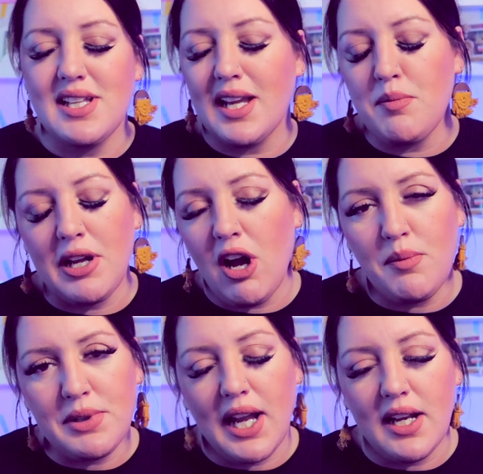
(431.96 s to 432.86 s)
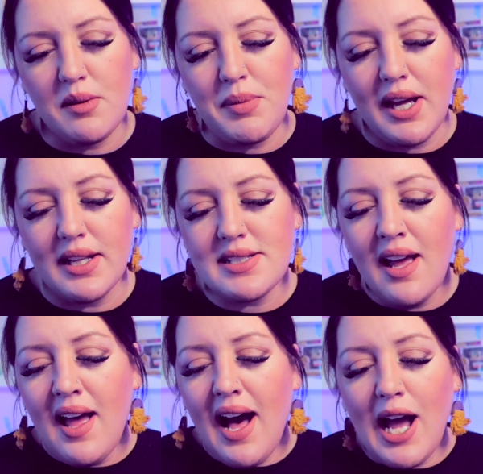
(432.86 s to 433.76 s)
can be complicated. But
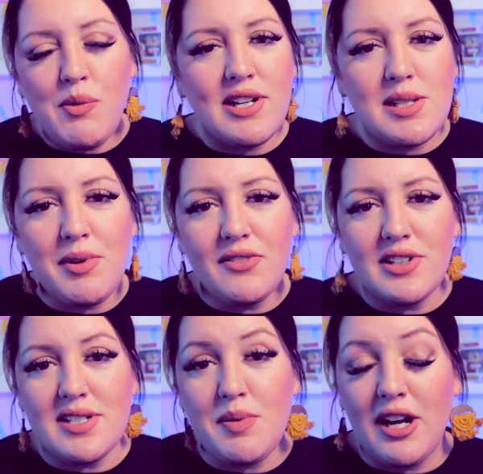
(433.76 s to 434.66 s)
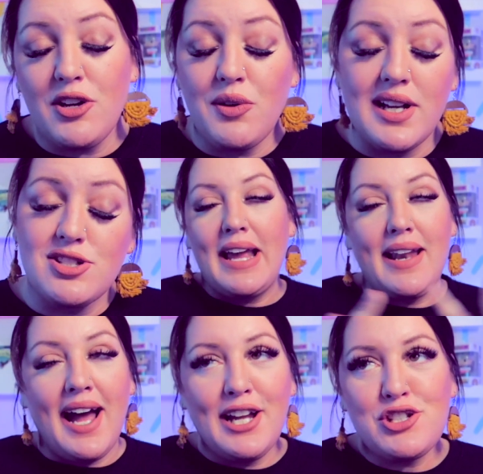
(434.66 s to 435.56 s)
I want to be able to inspire you guys, and
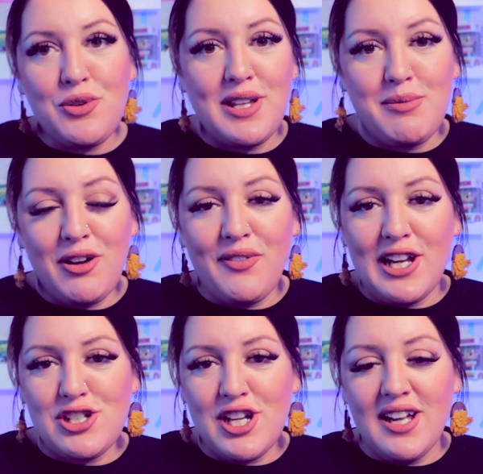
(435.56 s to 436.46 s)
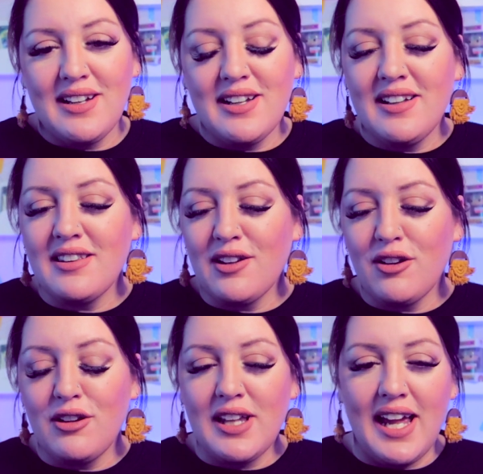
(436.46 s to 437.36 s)
I enjoy the motivation, the
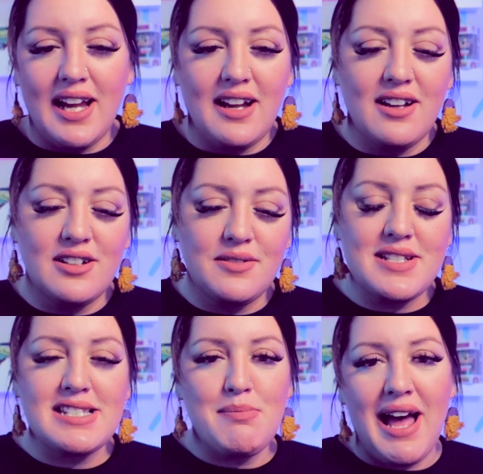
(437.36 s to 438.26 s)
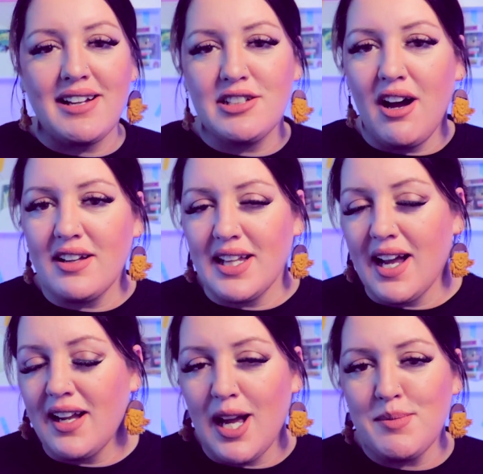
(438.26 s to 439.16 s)
little like smack talk that
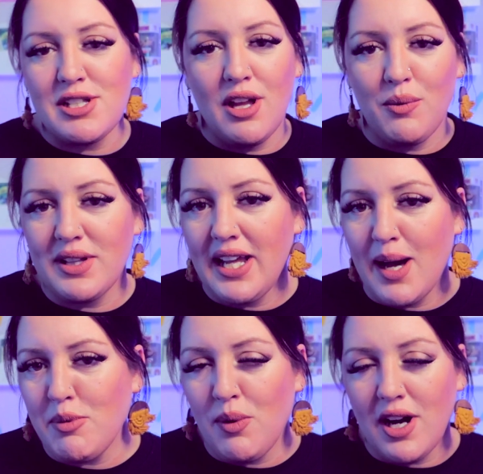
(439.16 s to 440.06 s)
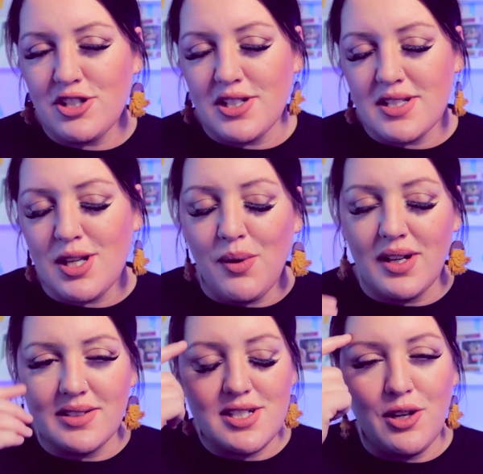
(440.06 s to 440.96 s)
kind of comes along with the Apple Watch and so
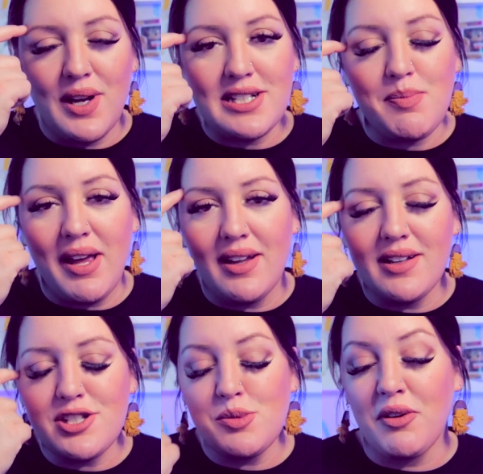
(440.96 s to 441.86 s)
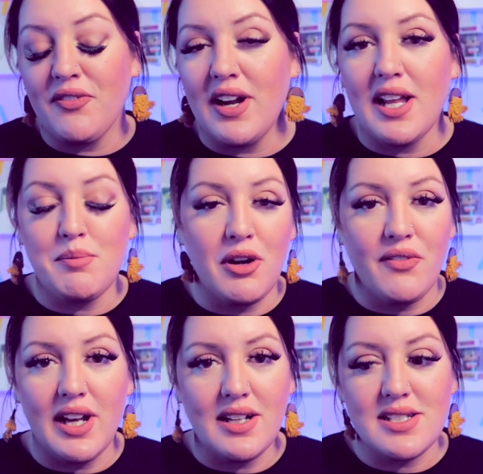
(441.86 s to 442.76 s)
on. So it's been super fun and
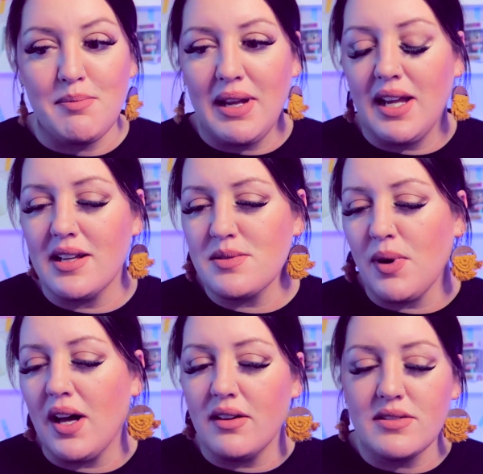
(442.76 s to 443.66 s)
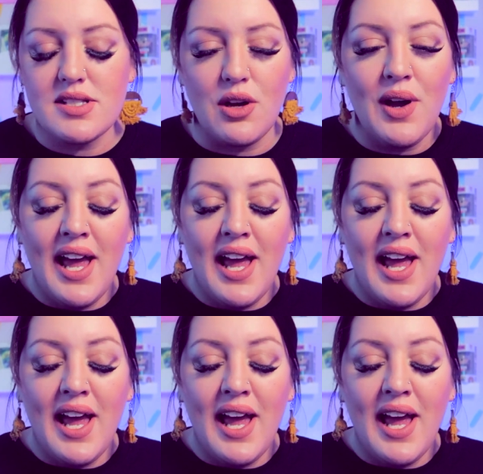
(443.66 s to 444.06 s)
motivating to me as well. So